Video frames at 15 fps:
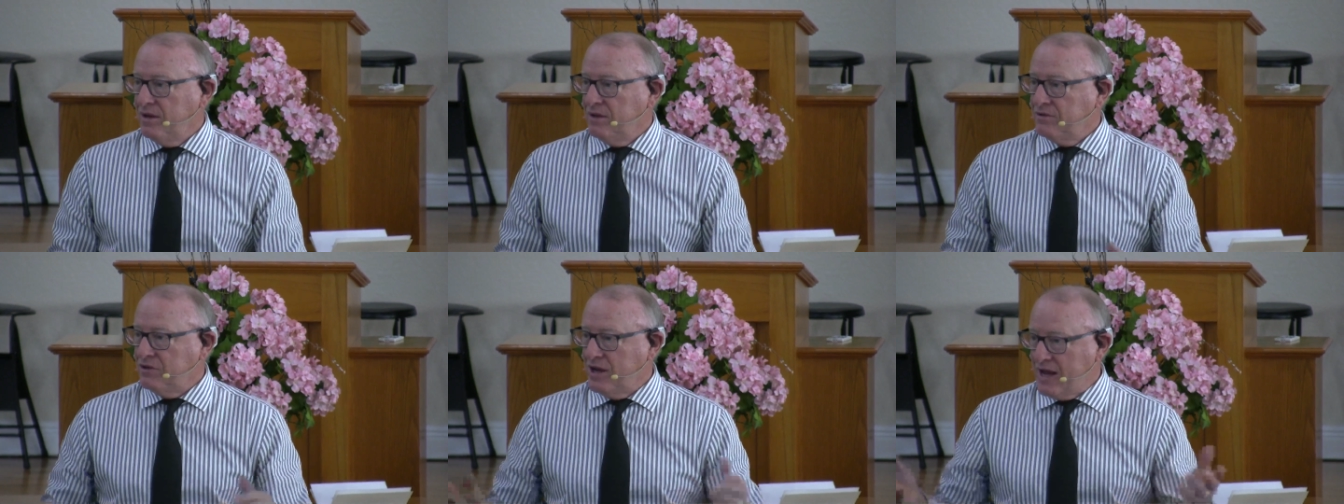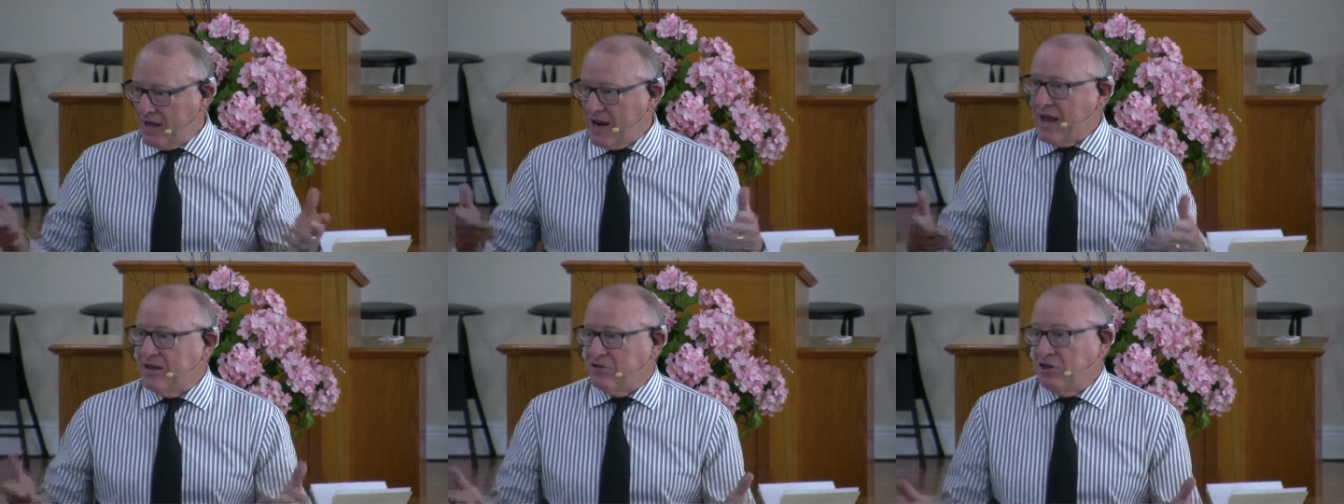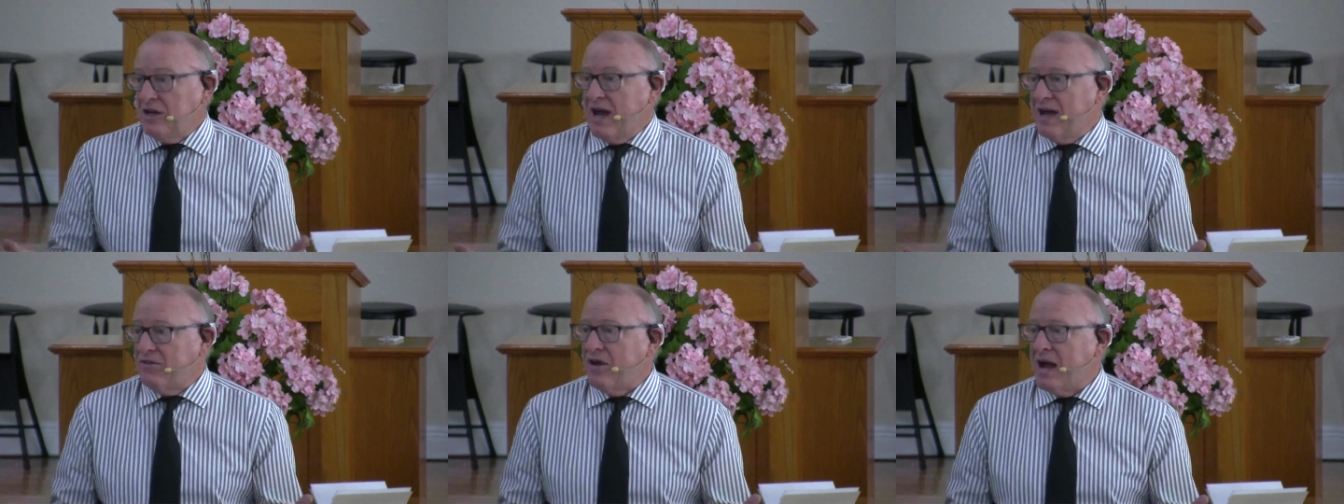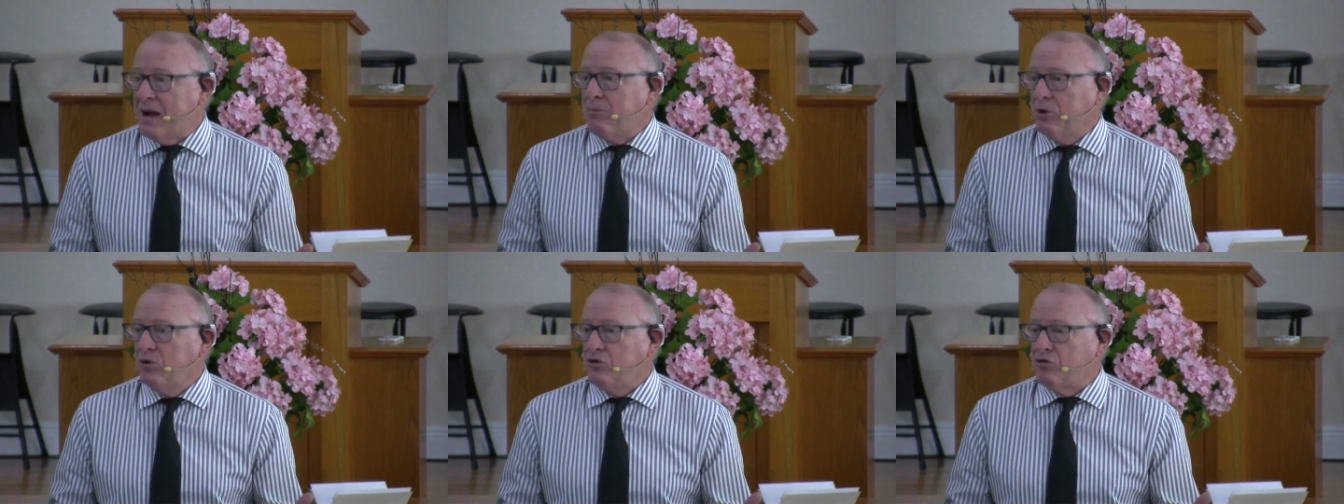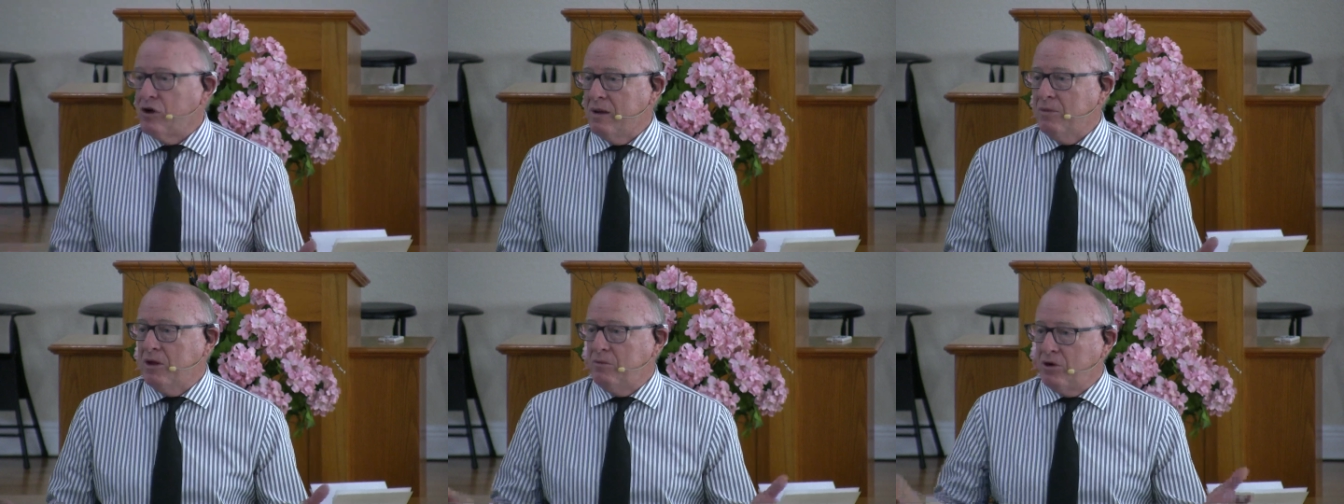She, had, she died of
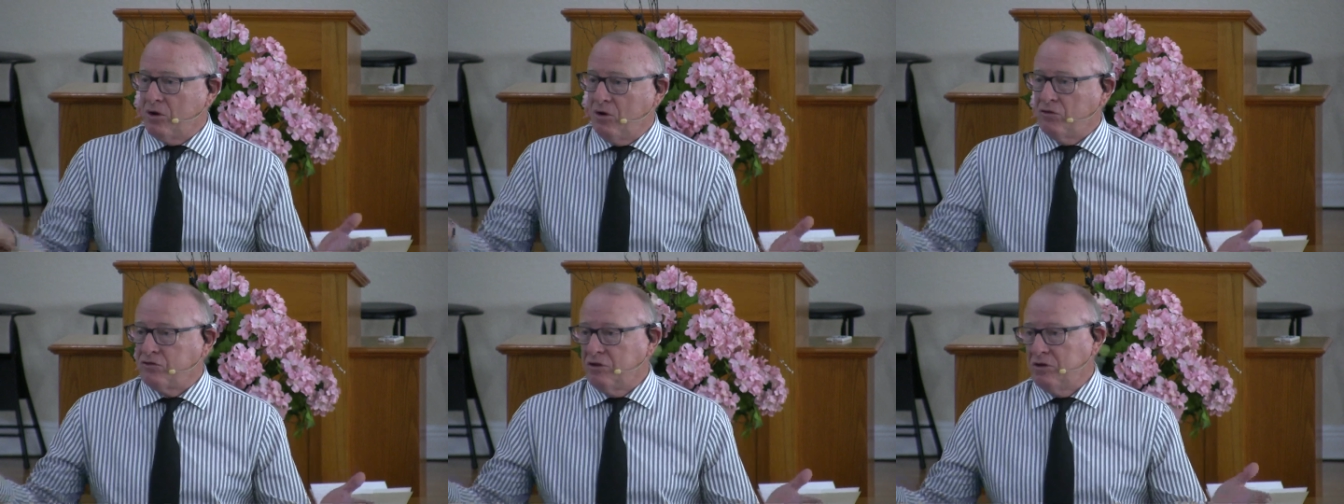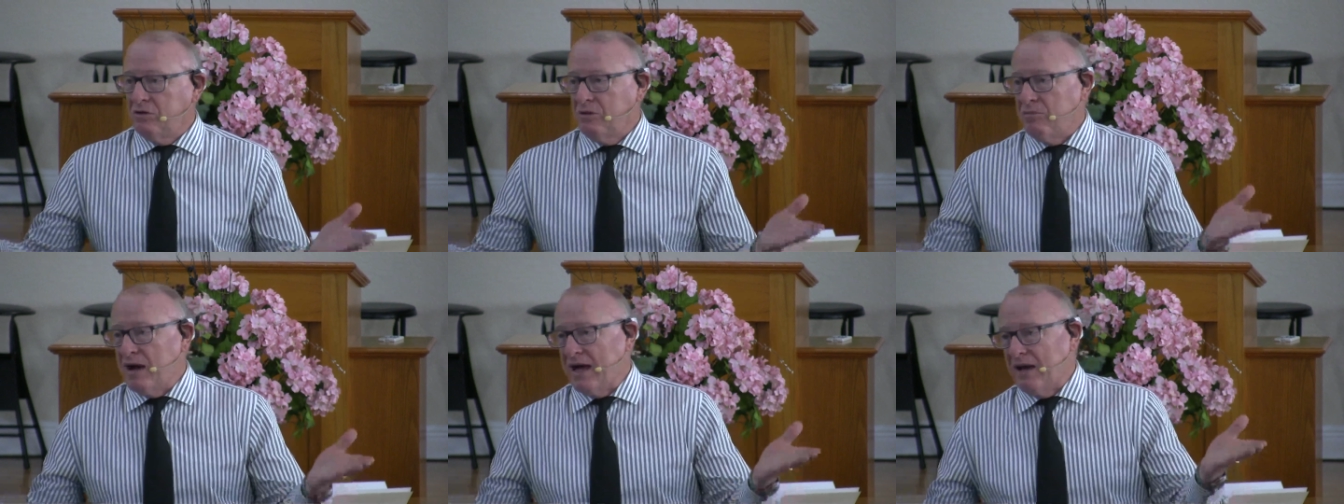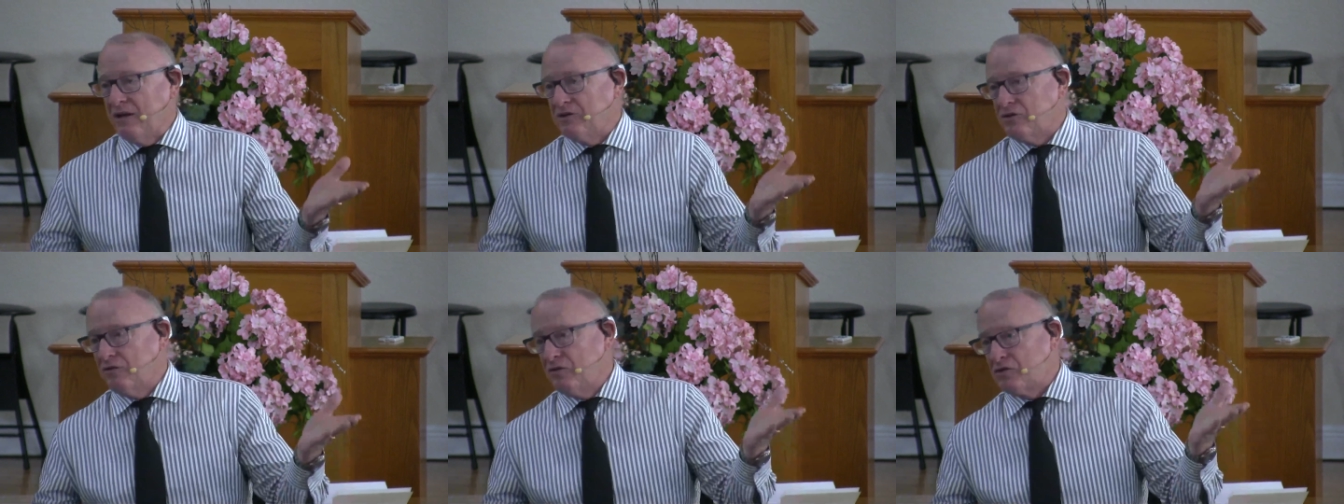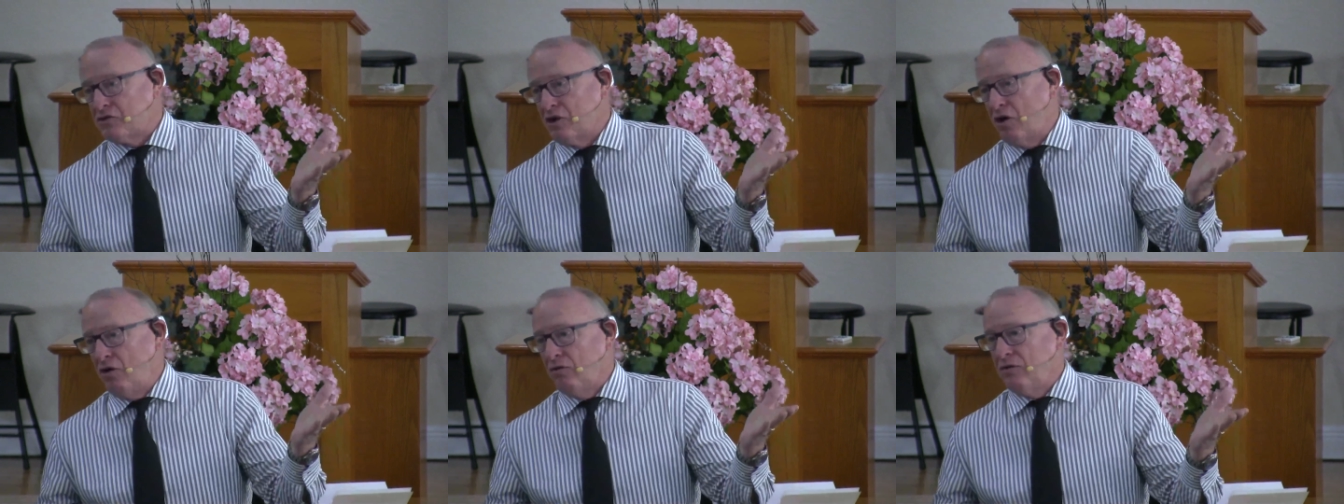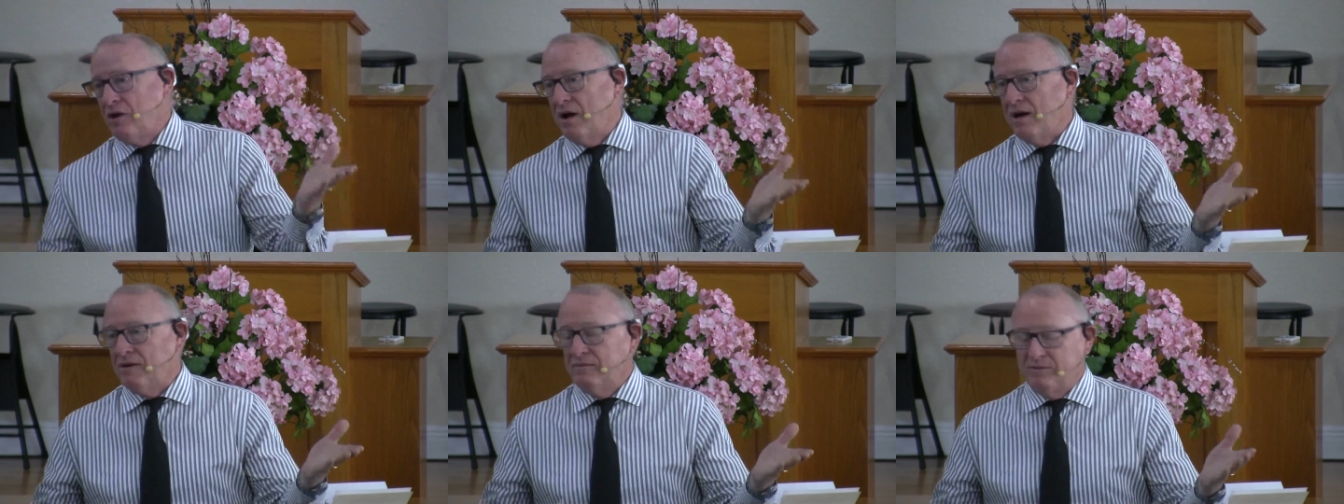hyponatremia because the, the balance of the salt
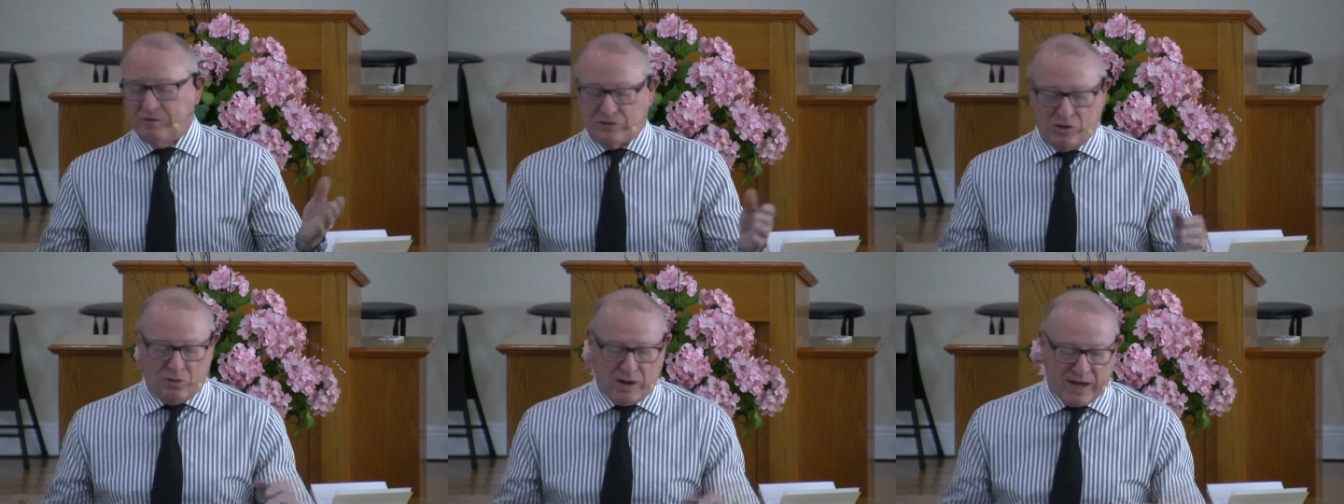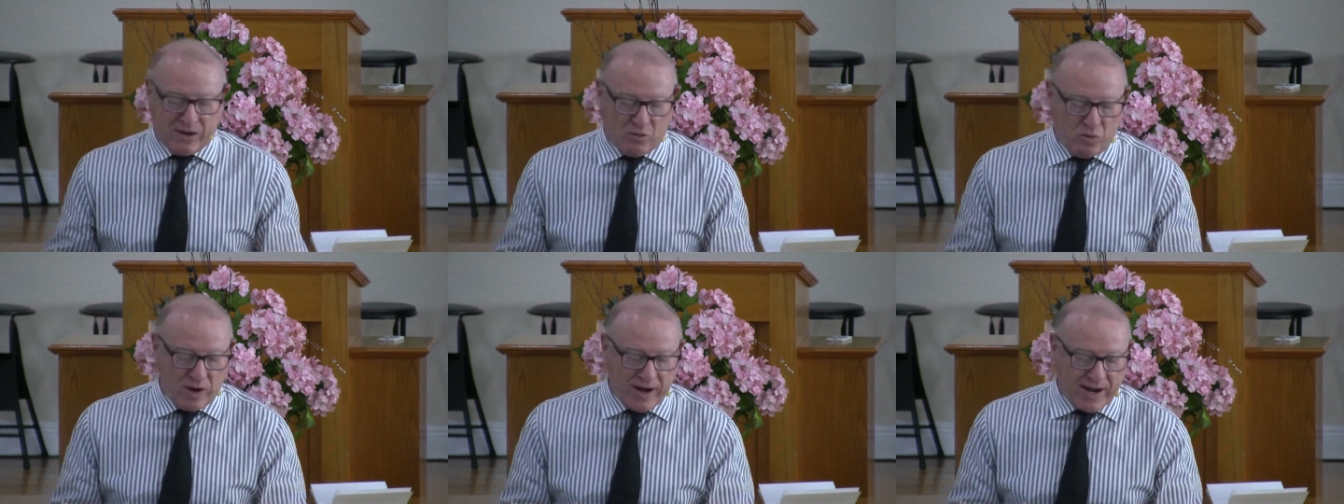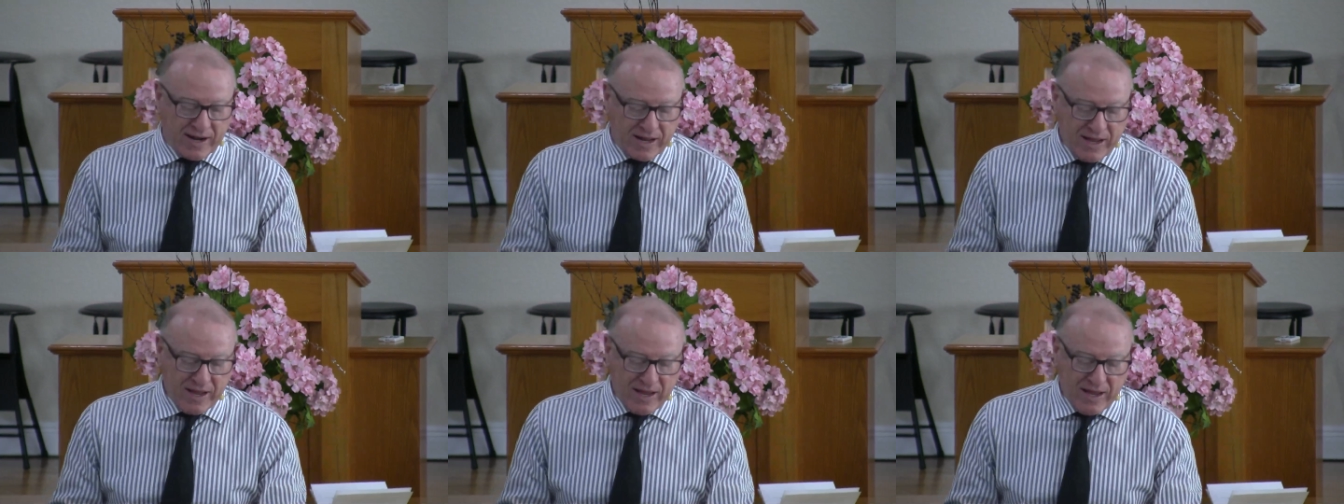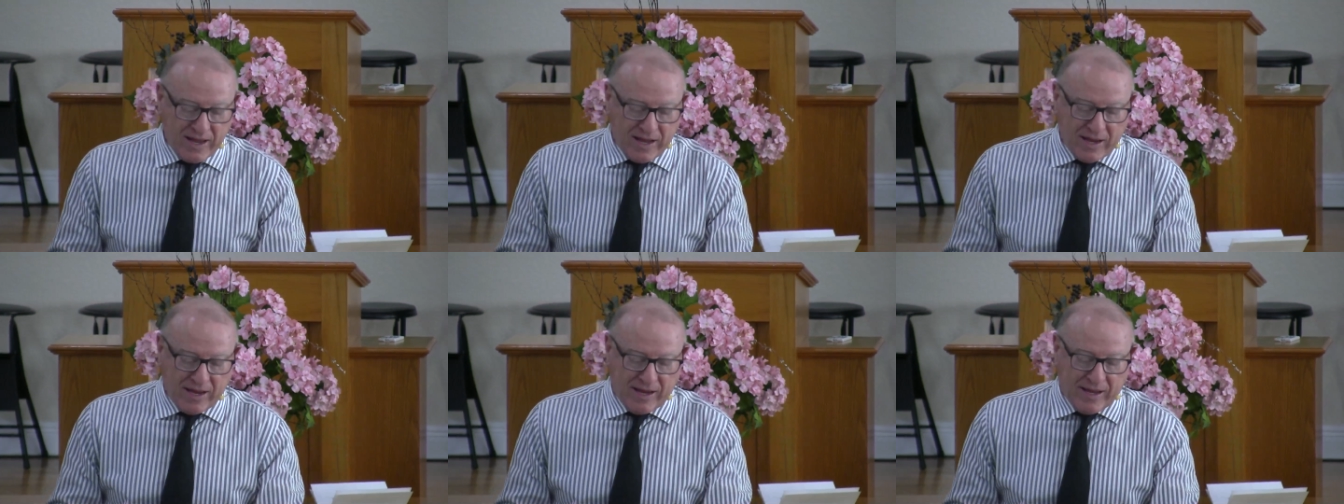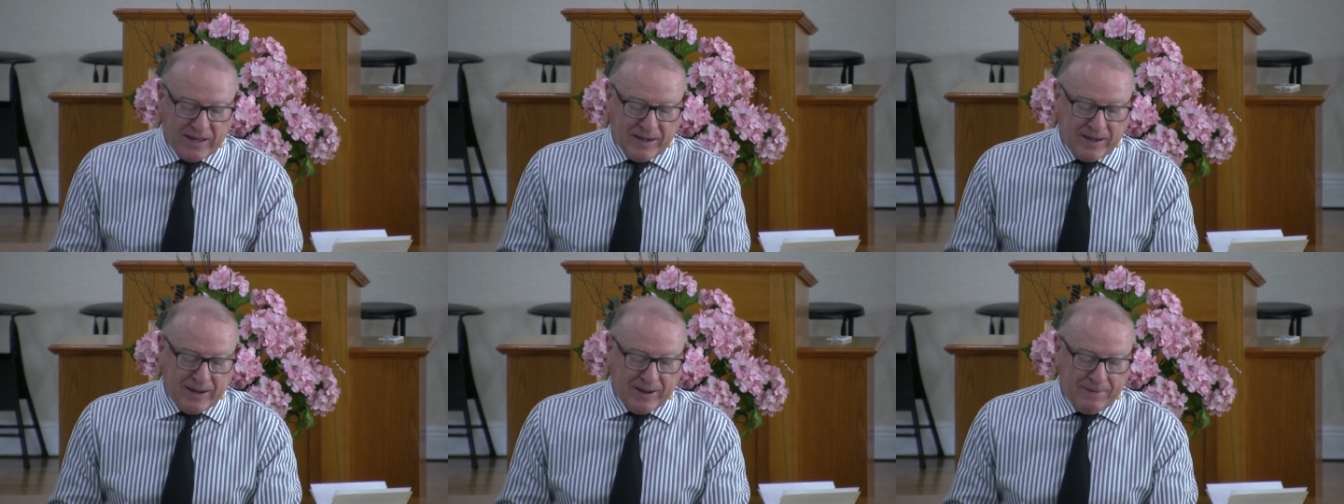got so out of whack.
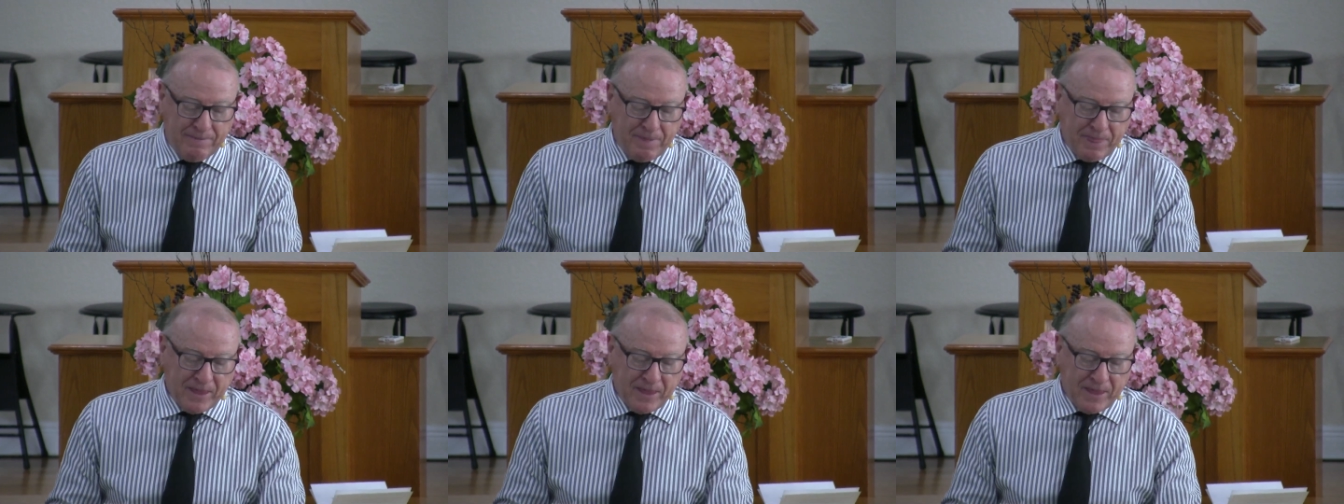And um,